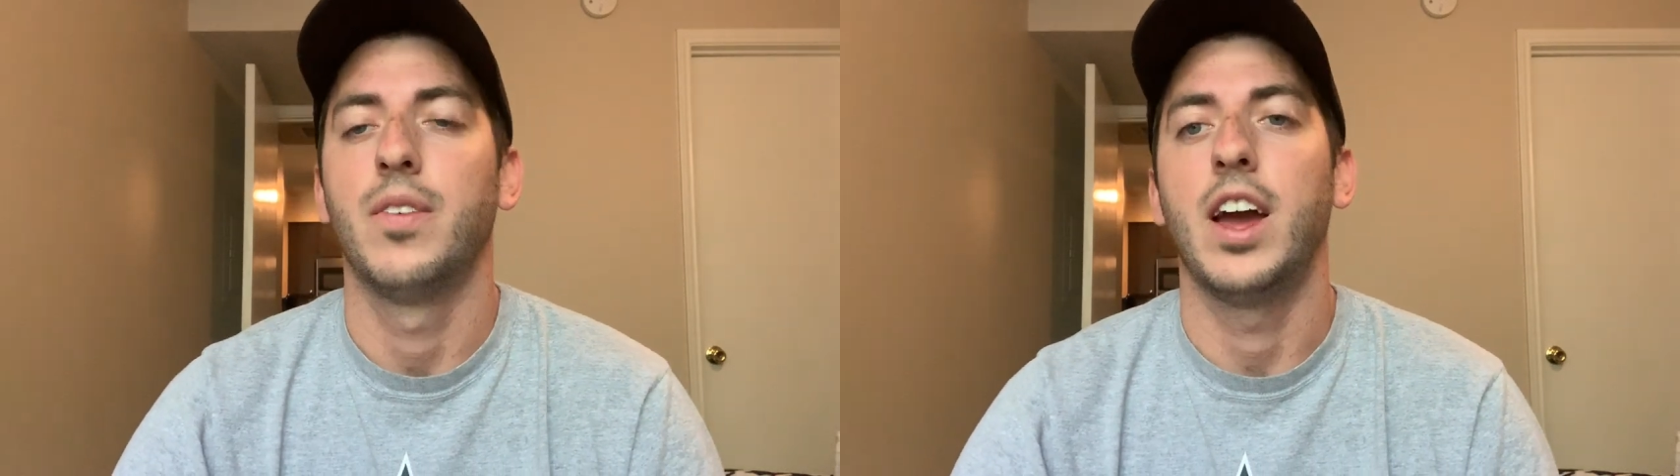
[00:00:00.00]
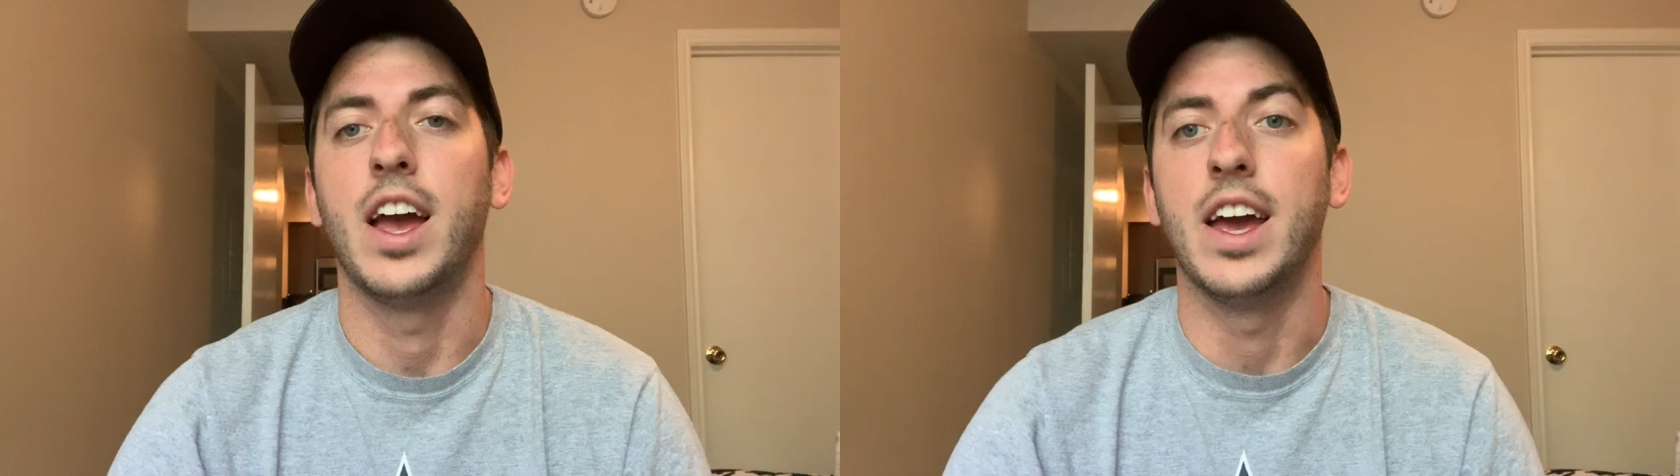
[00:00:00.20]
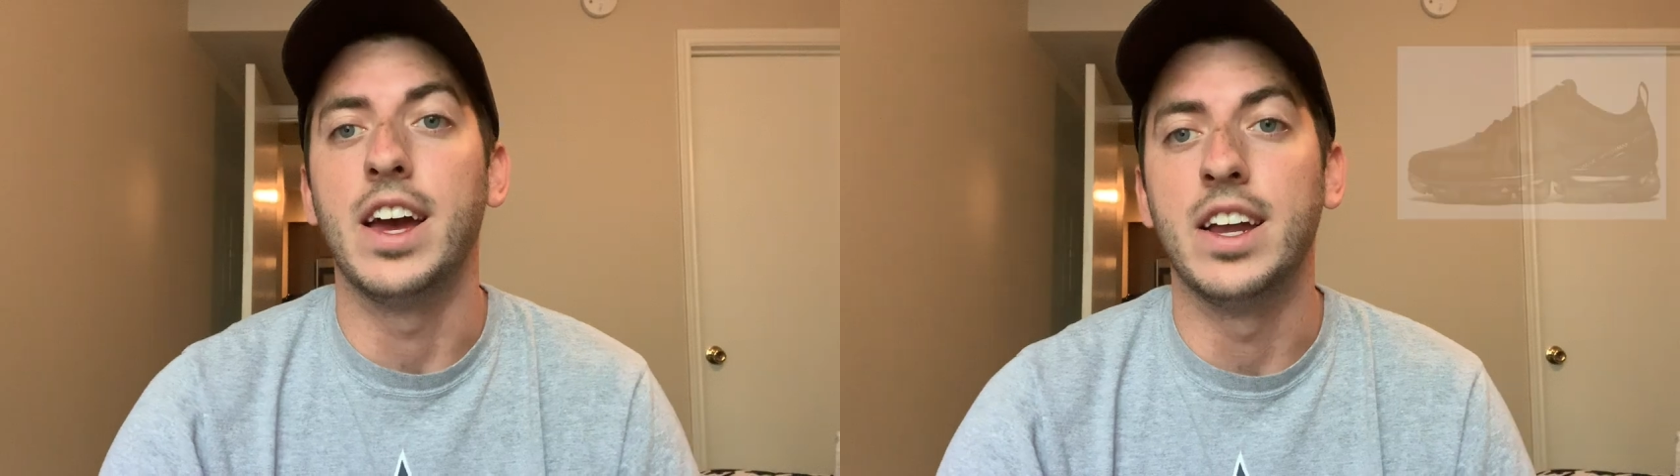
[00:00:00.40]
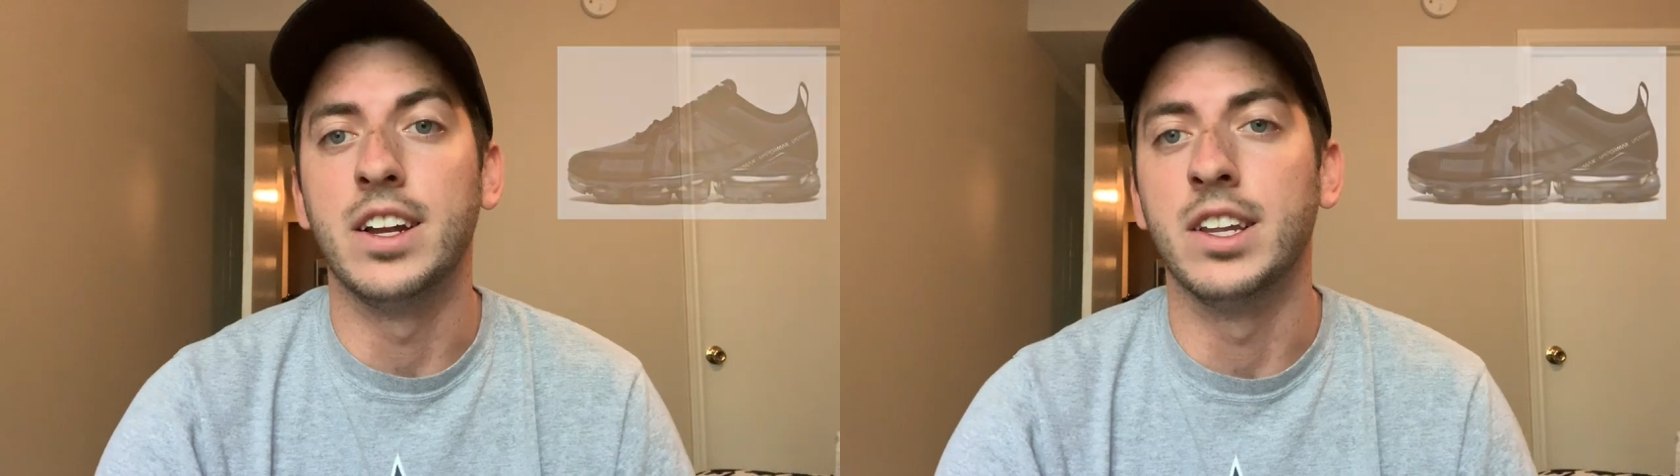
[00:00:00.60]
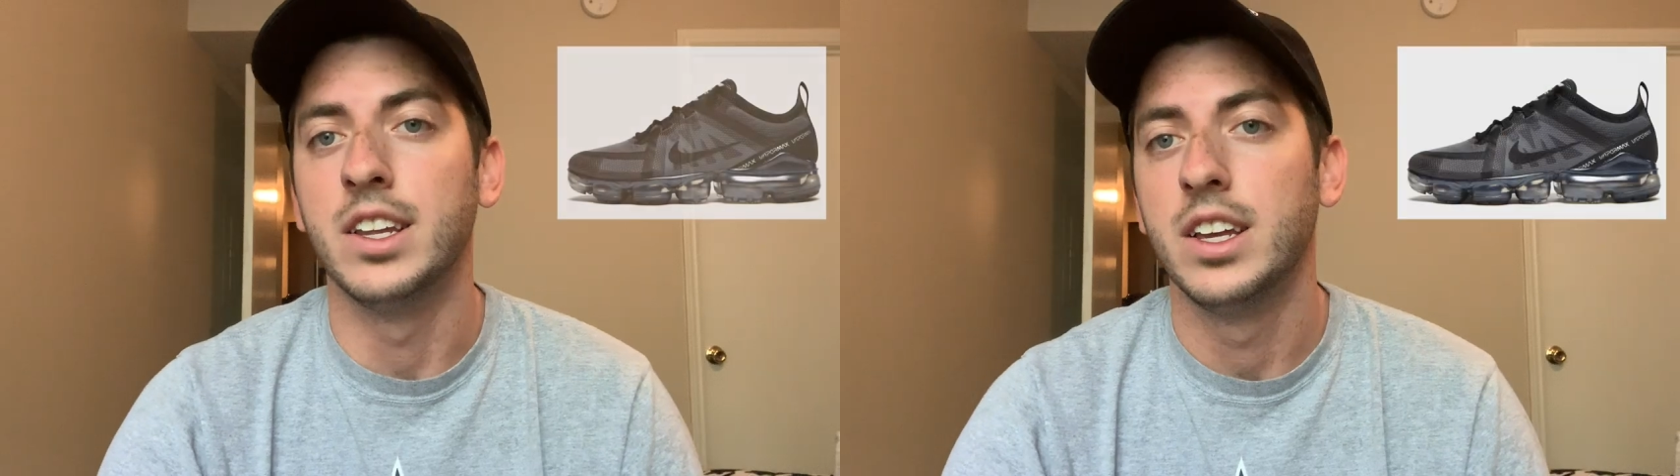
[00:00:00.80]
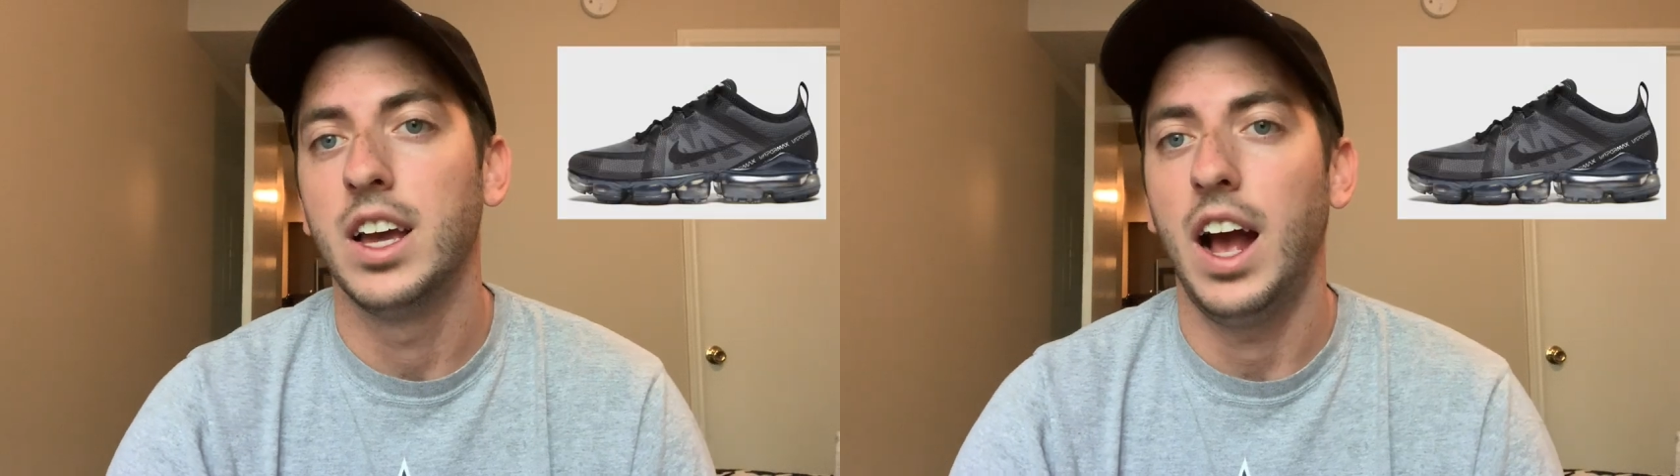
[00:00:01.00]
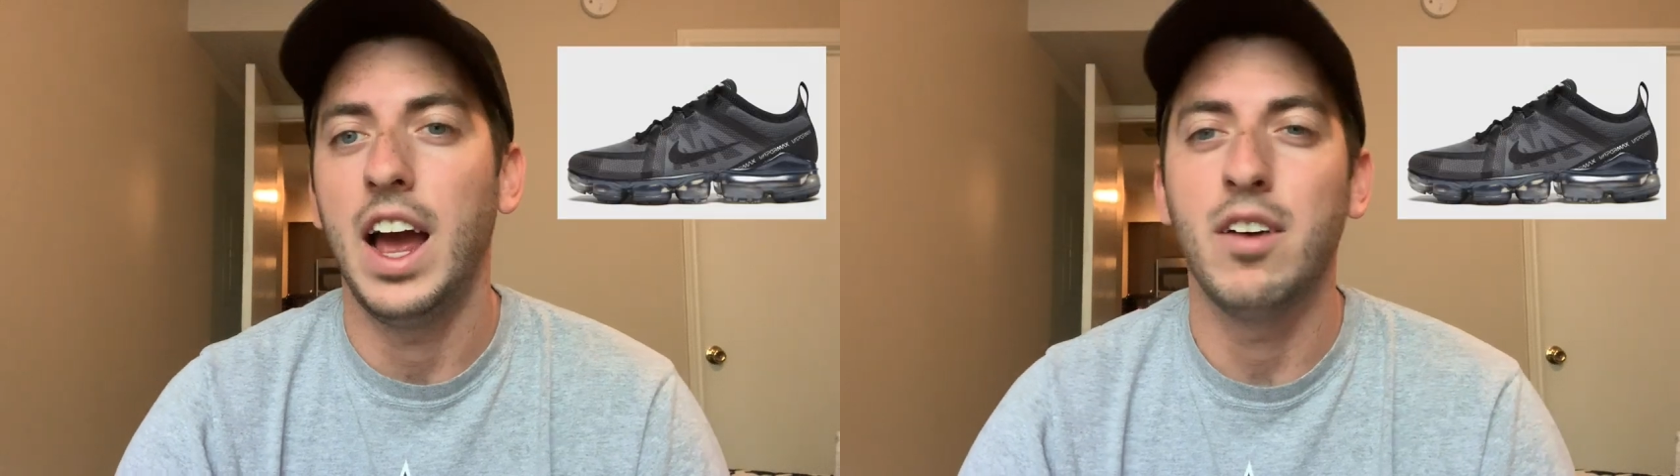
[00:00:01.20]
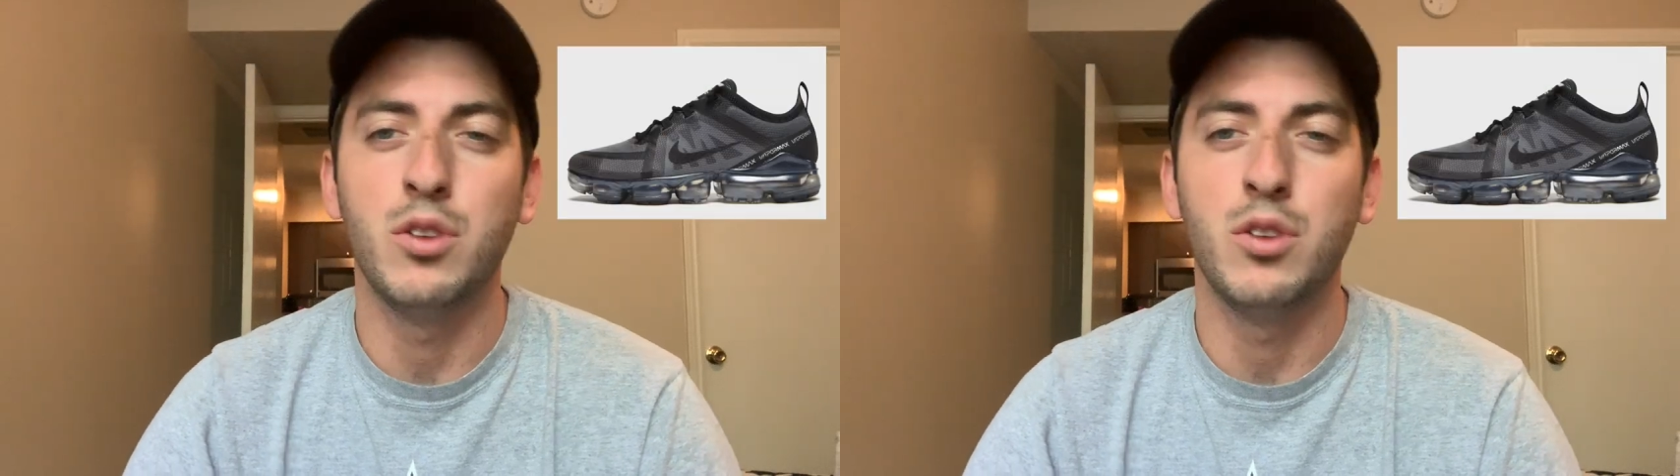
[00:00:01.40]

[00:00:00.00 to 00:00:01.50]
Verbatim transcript: And I have